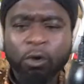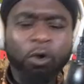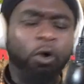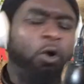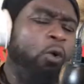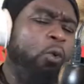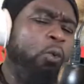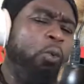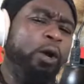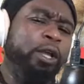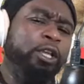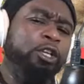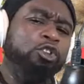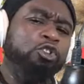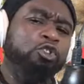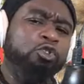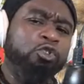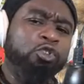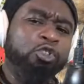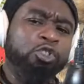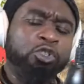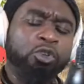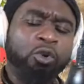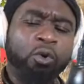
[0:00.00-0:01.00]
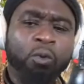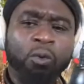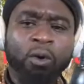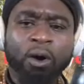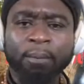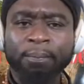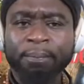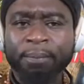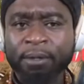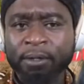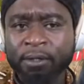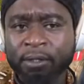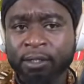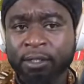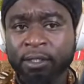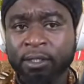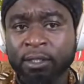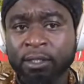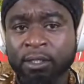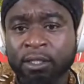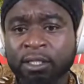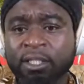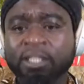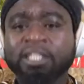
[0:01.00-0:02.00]
or when you show up
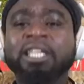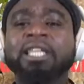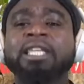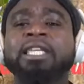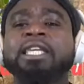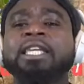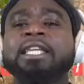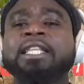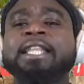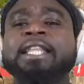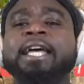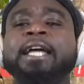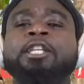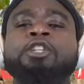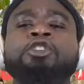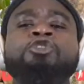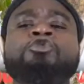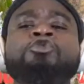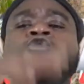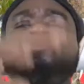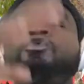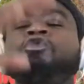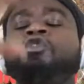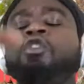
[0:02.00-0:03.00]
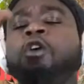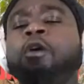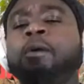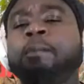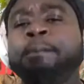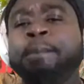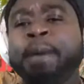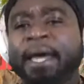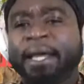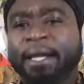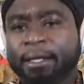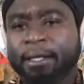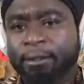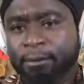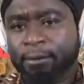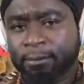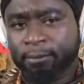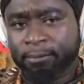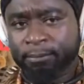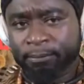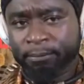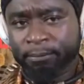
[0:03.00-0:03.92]
thinking that you know better.